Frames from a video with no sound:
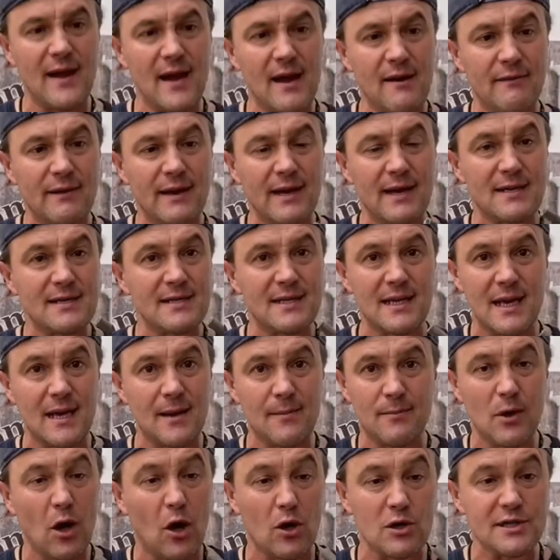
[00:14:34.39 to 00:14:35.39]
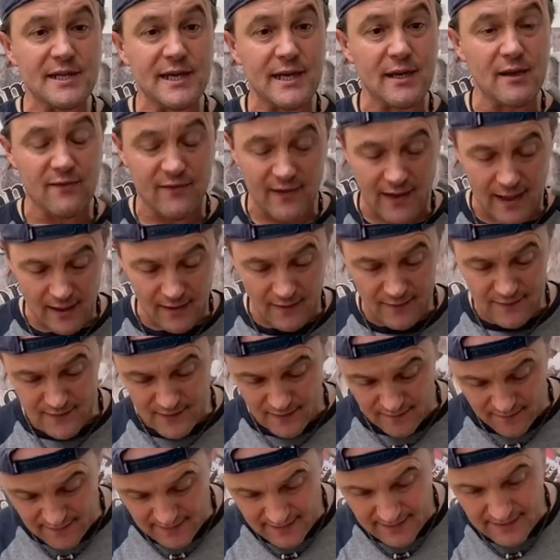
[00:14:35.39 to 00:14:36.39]
various lock shield valves
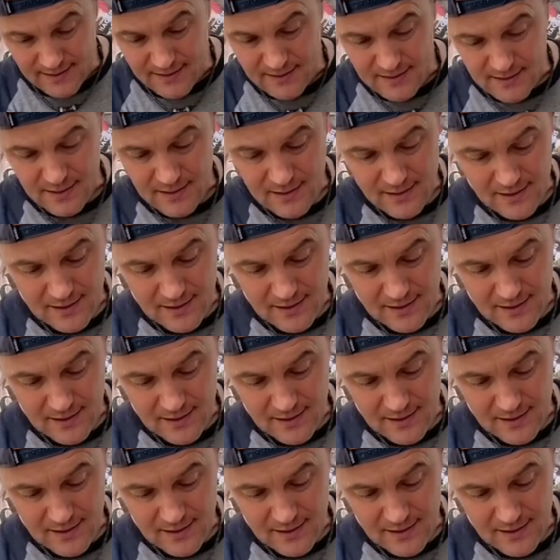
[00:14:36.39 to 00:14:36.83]
and things.